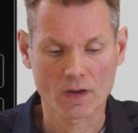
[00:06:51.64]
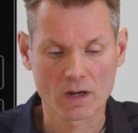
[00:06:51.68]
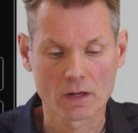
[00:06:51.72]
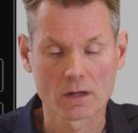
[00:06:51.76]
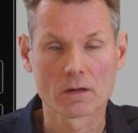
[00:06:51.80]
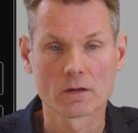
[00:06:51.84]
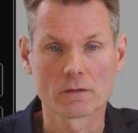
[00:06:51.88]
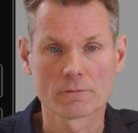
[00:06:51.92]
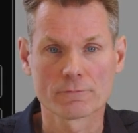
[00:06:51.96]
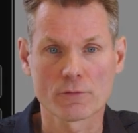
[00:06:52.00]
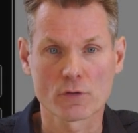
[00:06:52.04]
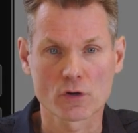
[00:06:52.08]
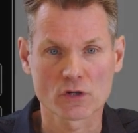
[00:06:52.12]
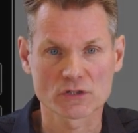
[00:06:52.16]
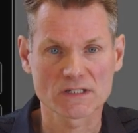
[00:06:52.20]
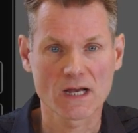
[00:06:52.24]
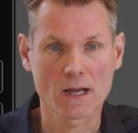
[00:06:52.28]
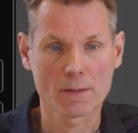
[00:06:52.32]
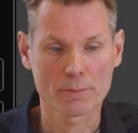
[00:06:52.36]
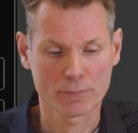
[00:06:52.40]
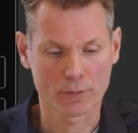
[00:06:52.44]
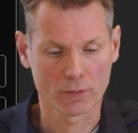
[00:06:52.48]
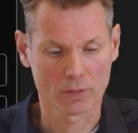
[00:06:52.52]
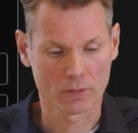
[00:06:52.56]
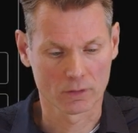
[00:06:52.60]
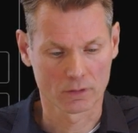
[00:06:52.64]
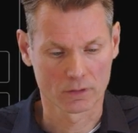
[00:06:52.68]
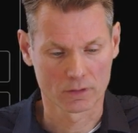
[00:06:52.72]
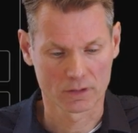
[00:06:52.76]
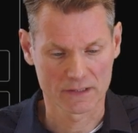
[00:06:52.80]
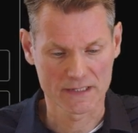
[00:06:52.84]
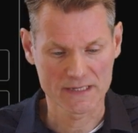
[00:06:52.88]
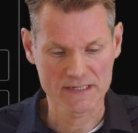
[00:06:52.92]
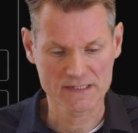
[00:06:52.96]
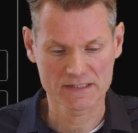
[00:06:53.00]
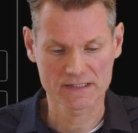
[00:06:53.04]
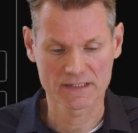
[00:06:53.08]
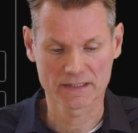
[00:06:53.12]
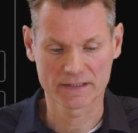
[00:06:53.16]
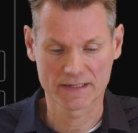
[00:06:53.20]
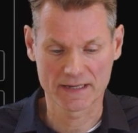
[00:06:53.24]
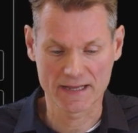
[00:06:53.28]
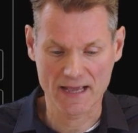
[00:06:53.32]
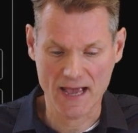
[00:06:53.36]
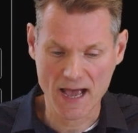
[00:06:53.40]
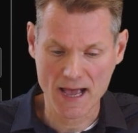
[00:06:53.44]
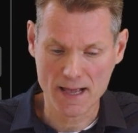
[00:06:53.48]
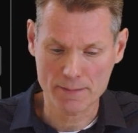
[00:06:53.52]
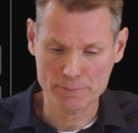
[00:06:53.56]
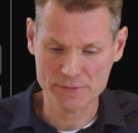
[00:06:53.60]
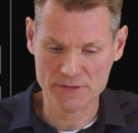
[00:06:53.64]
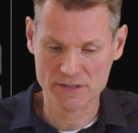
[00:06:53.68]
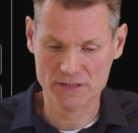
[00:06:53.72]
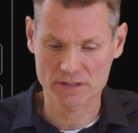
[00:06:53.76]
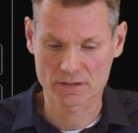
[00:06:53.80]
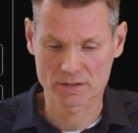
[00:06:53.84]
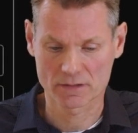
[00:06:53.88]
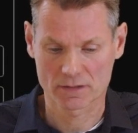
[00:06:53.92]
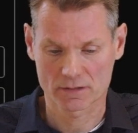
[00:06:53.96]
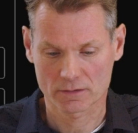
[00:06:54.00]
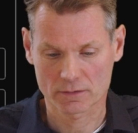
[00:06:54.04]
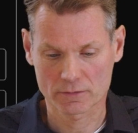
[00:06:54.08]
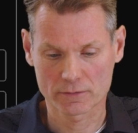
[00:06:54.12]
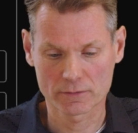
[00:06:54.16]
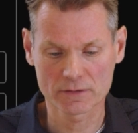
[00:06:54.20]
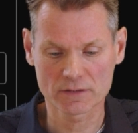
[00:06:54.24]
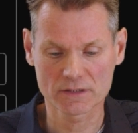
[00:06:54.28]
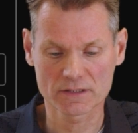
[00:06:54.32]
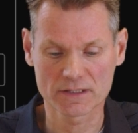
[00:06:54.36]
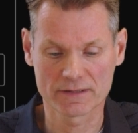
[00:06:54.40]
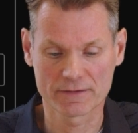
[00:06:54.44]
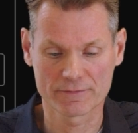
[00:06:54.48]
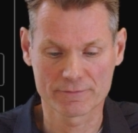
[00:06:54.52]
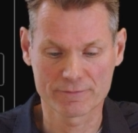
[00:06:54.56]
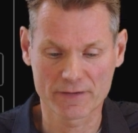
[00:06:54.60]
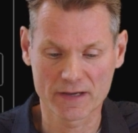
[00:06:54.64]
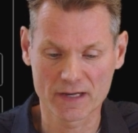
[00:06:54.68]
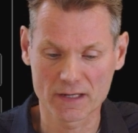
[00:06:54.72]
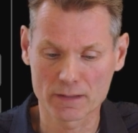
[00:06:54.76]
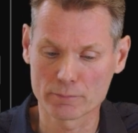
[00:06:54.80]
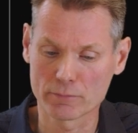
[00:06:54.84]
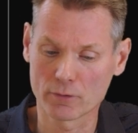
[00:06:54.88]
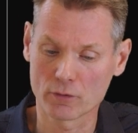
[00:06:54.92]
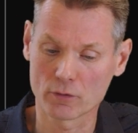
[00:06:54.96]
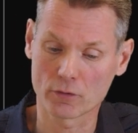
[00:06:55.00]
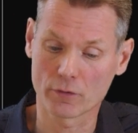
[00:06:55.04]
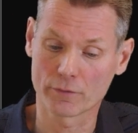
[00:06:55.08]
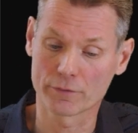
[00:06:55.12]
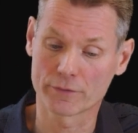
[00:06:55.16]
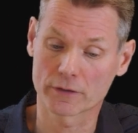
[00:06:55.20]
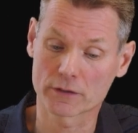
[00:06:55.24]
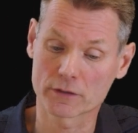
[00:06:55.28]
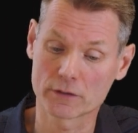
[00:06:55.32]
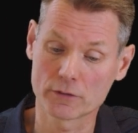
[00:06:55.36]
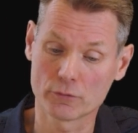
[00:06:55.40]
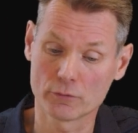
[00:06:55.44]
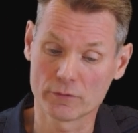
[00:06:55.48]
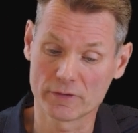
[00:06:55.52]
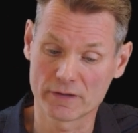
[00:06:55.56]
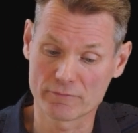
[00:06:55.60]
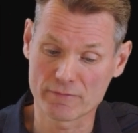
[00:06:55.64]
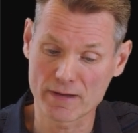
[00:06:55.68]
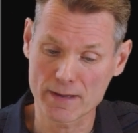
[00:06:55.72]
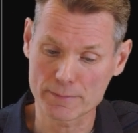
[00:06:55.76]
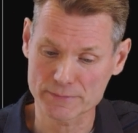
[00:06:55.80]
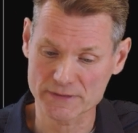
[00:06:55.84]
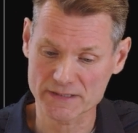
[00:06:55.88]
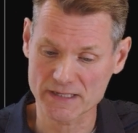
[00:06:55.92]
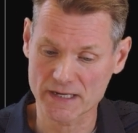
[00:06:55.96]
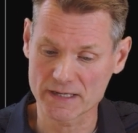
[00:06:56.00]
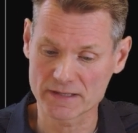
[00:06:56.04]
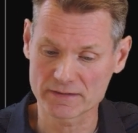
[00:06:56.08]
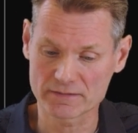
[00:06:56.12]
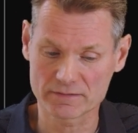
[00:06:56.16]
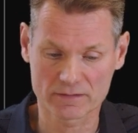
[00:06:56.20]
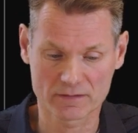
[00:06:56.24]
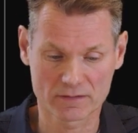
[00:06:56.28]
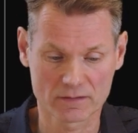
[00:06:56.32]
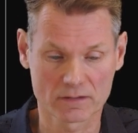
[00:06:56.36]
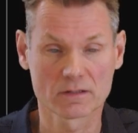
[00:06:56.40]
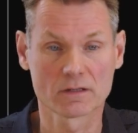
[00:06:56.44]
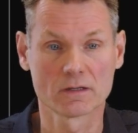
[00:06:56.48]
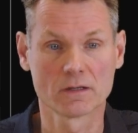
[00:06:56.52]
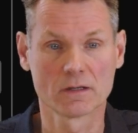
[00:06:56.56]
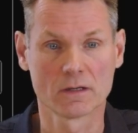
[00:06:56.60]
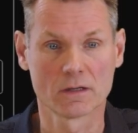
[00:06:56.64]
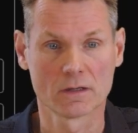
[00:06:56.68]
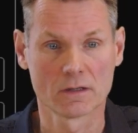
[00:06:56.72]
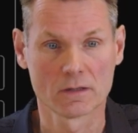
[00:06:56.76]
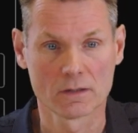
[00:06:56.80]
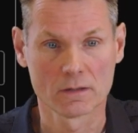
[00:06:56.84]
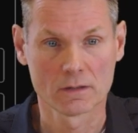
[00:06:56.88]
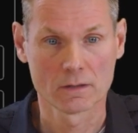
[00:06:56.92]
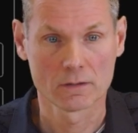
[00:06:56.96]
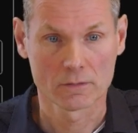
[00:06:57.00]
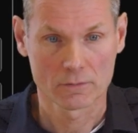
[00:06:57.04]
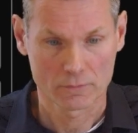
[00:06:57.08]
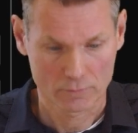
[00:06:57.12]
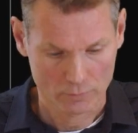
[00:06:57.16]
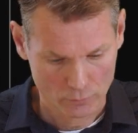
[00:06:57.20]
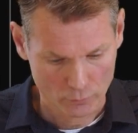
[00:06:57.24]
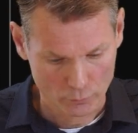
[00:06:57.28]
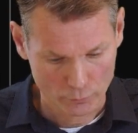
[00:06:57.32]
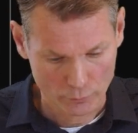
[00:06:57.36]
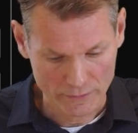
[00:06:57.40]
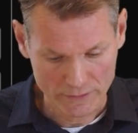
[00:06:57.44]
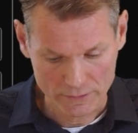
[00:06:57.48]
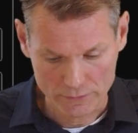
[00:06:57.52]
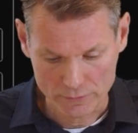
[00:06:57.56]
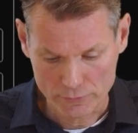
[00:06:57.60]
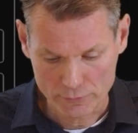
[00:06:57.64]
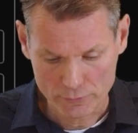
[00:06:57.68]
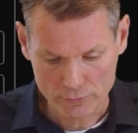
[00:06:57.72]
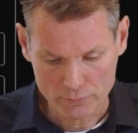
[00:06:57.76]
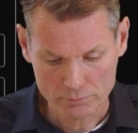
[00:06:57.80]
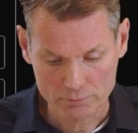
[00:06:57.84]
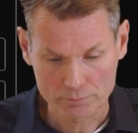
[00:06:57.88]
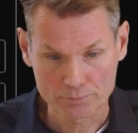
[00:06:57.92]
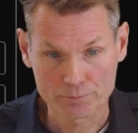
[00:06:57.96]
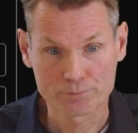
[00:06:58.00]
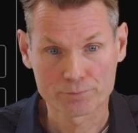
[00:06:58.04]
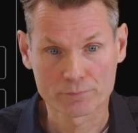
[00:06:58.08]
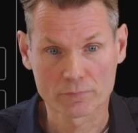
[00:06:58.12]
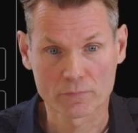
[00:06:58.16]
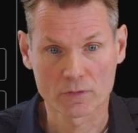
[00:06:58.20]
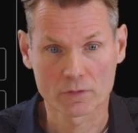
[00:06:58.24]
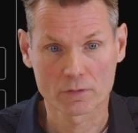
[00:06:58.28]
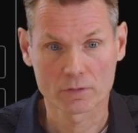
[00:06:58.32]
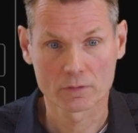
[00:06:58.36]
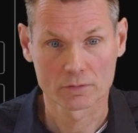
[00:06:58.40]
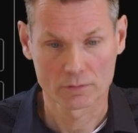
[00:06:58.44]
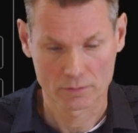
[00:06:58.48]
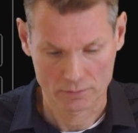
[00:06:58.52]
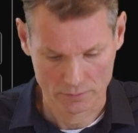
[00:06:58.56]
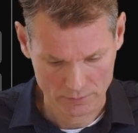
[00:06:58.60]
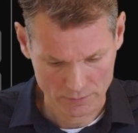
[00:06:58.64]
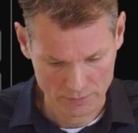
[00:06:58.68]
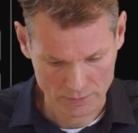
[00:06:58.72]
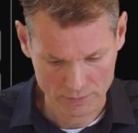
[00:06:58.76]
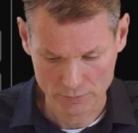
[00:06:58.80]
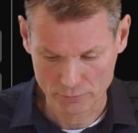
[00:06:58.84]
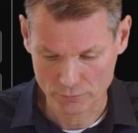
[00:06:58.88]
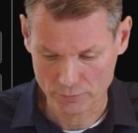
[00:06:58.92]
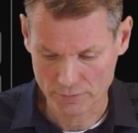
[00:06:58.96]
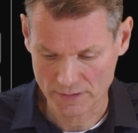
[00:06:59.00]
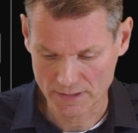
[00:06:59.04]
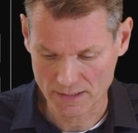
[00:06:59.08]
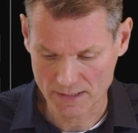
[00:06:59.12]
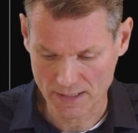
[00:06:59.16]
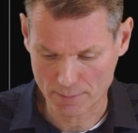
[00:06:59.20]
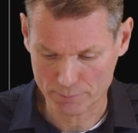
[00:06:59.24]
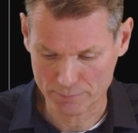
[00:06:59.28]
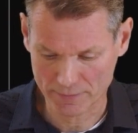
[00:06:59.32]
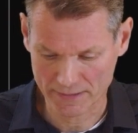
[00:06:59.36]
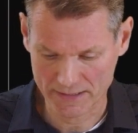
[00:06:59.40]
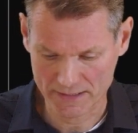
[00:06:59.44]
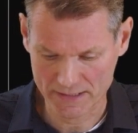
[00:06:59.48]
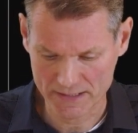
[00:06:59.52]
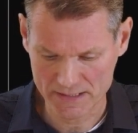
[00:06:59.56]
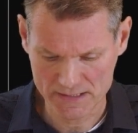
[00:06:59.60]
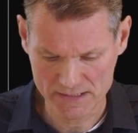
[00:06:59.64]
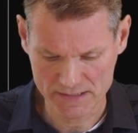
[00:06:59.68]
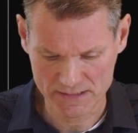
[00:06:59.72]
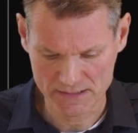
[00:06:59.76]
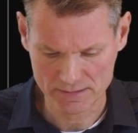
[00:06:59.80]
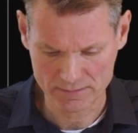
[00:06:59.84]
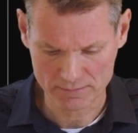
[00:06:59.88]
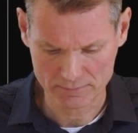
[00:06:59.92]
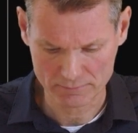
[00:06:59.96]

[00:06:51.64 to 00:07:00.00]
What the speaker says: For example, listing the apps currently available on the QNE website, we do QNE application